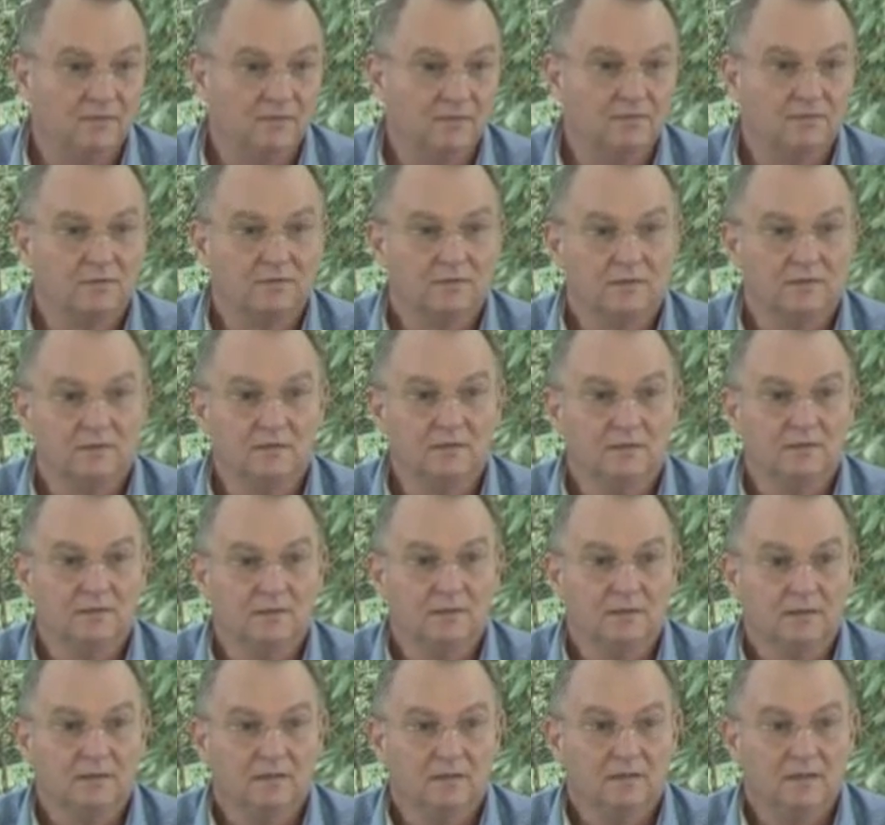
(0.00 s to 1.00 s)
and so on.
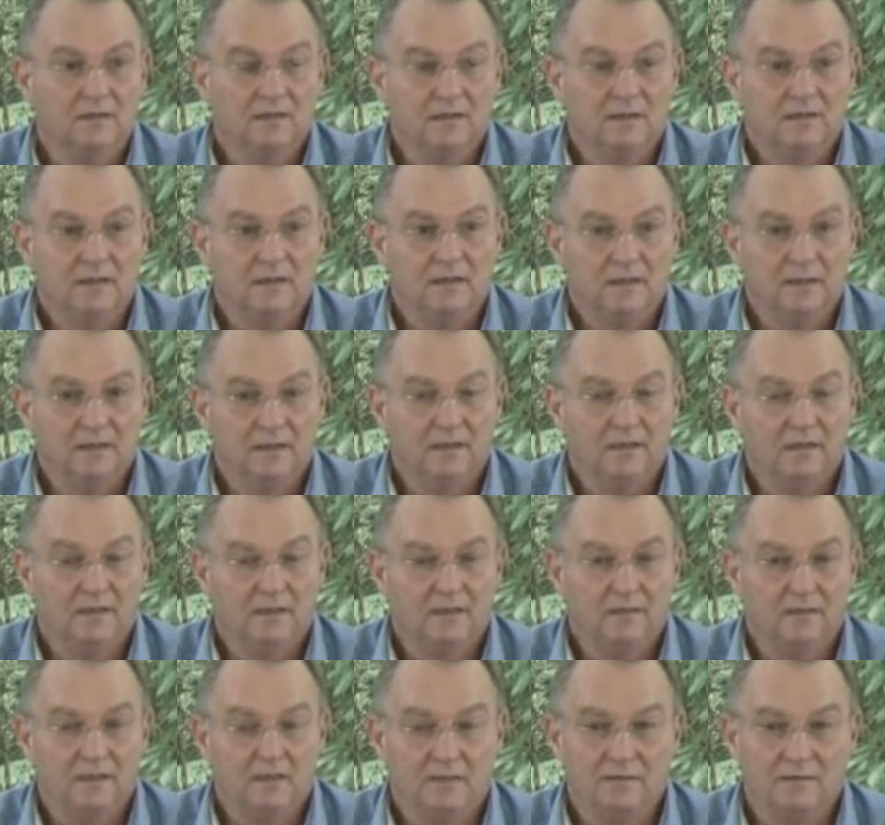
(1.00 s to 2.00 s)

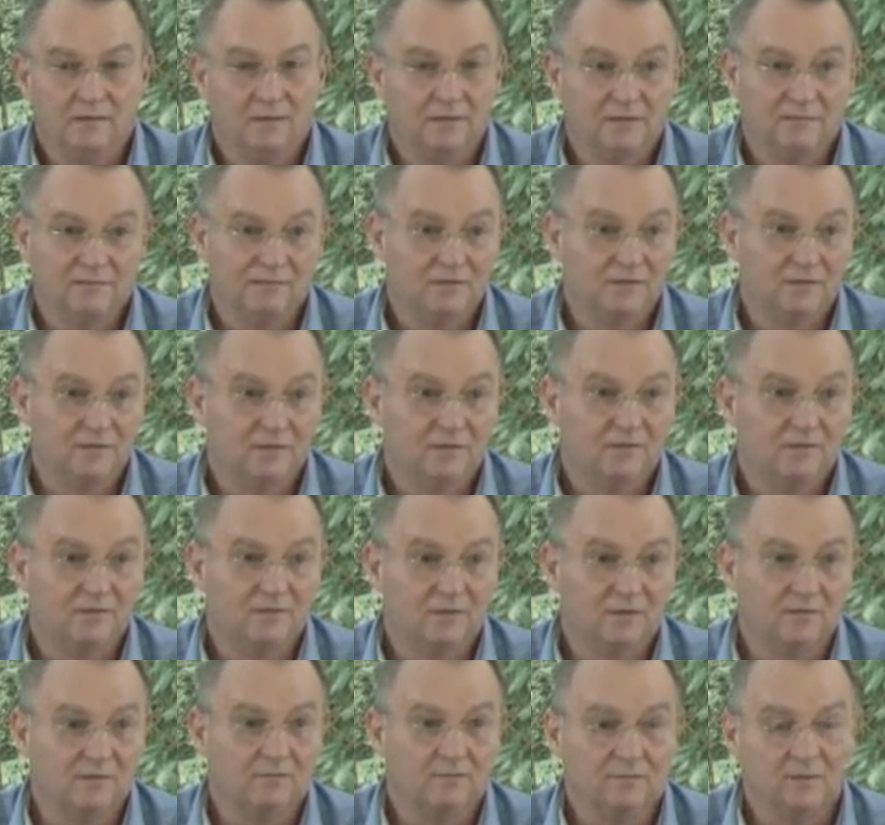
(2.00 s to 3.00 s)
And I don't have figures
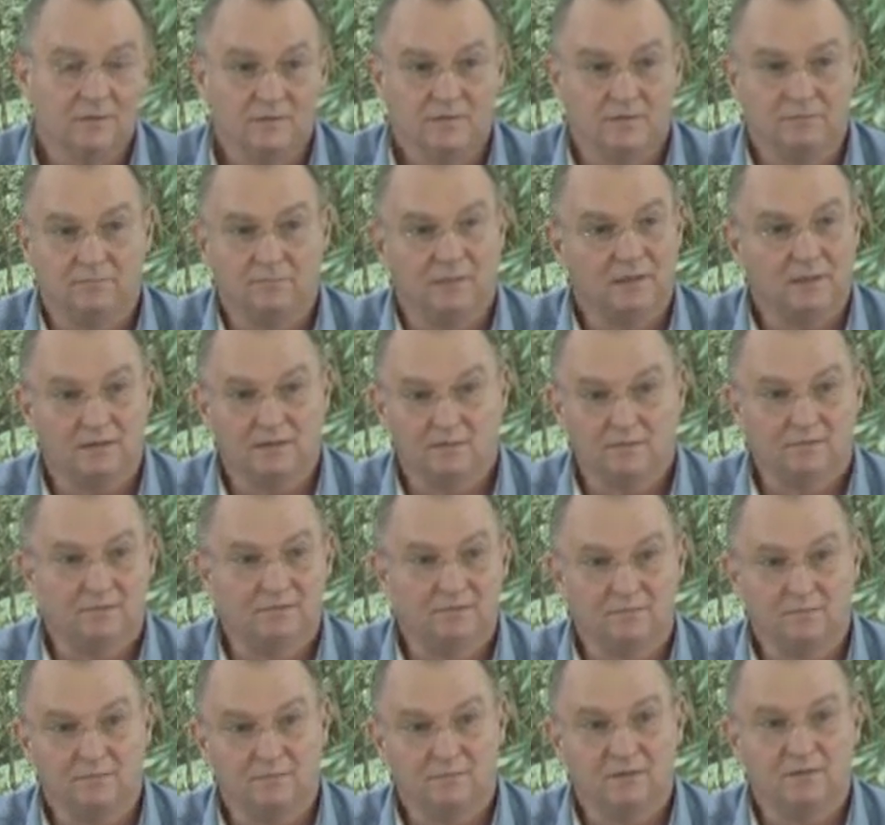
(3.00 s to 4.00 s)
on what the part of
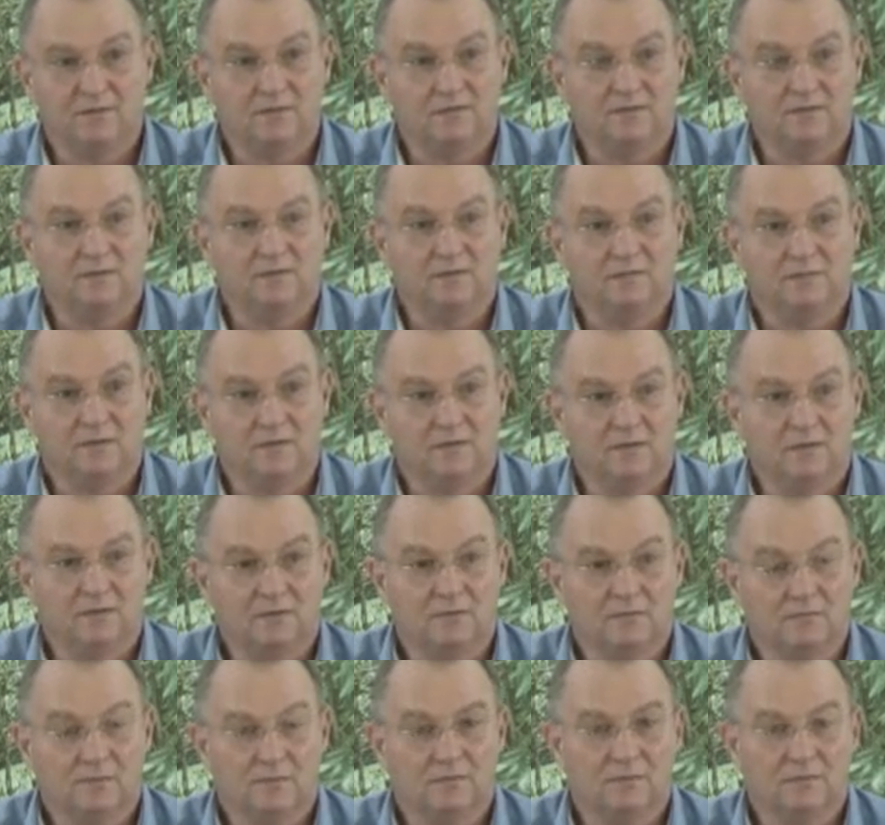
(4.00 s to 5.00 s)
remittance of the
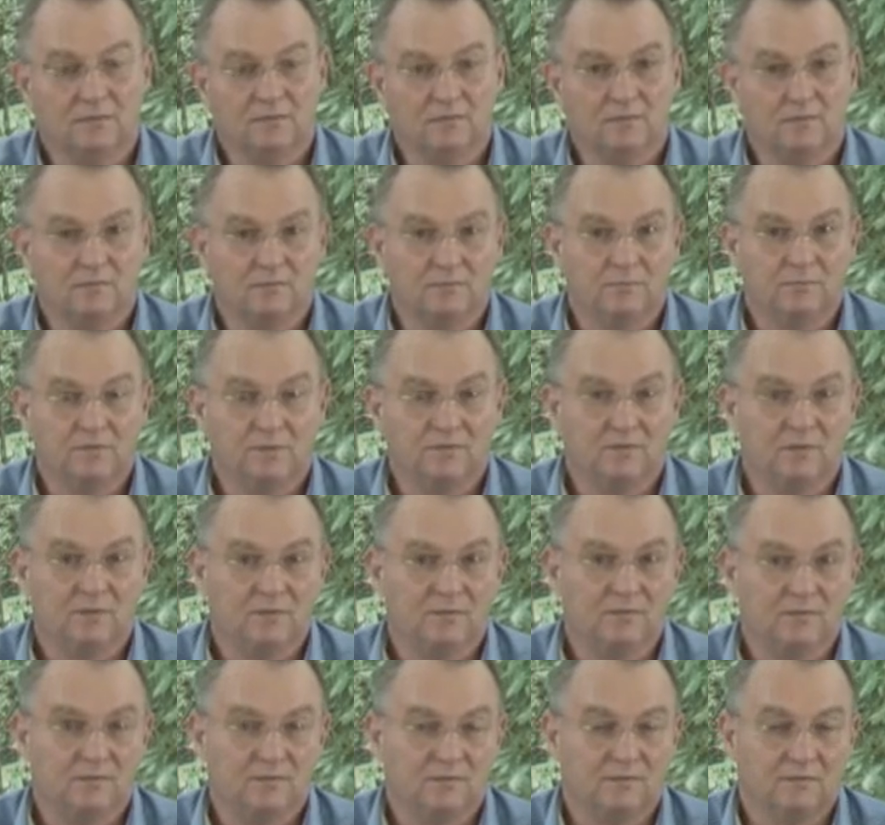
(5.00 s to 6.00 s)
national budget is. Uzbekistan
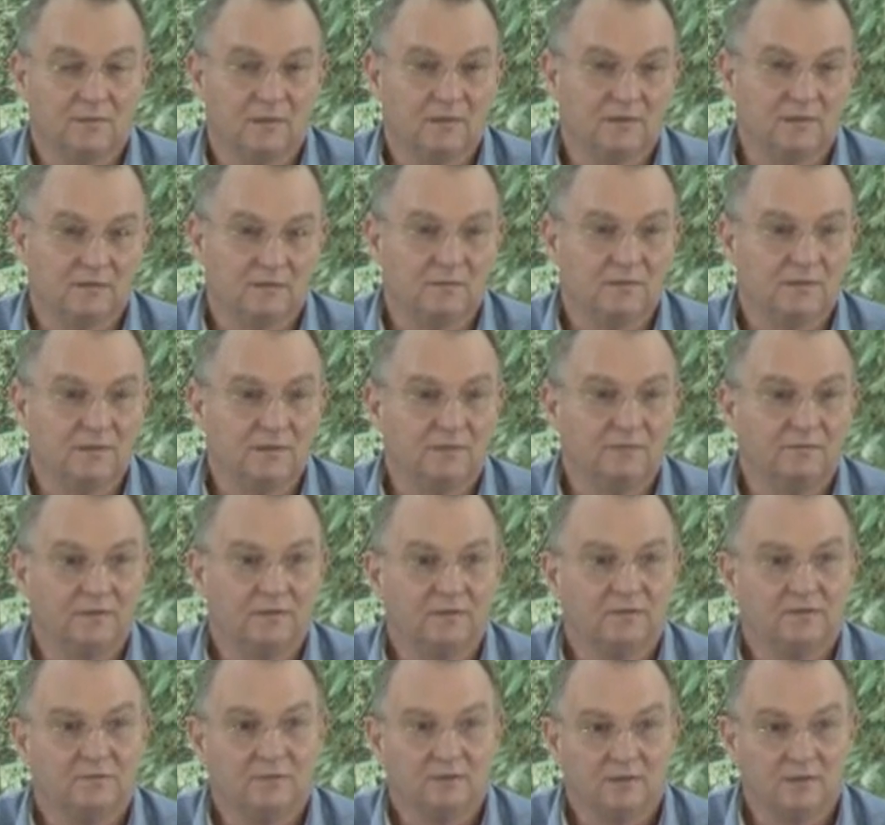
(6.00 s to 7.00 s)
is economically a
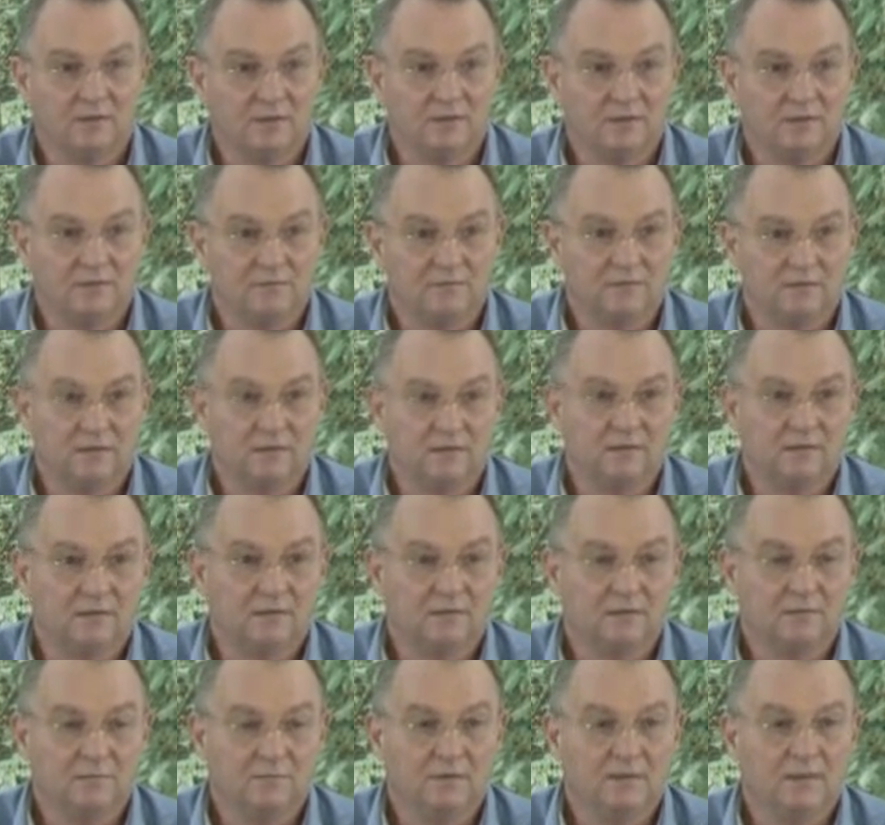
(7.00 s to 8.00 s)
very strong country in,
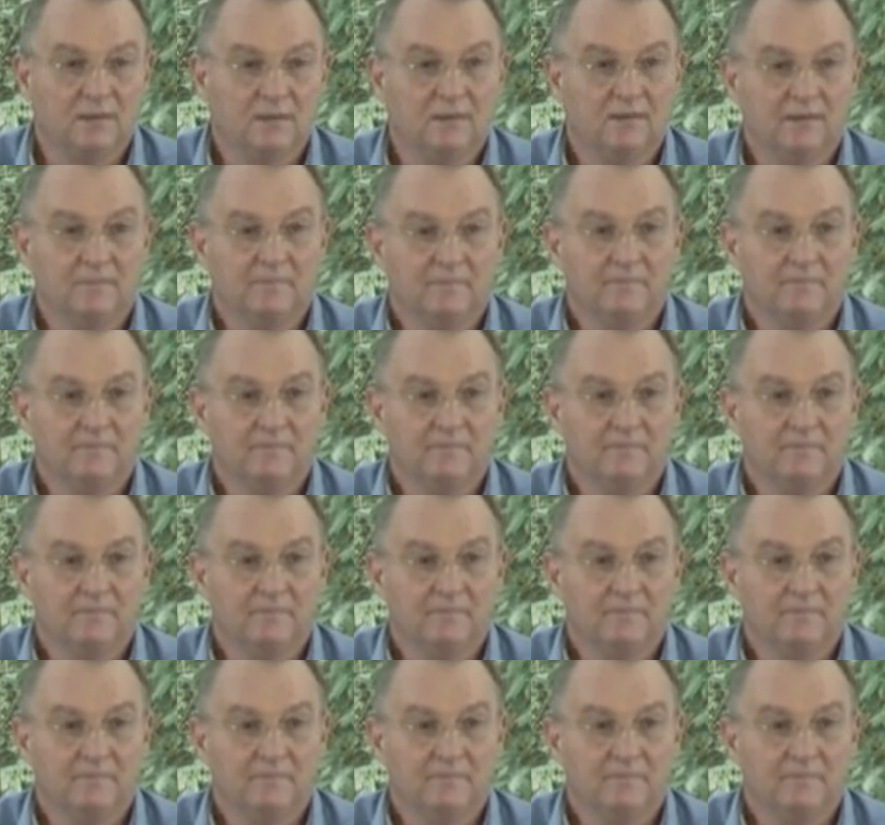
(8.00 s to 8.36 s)
in a way.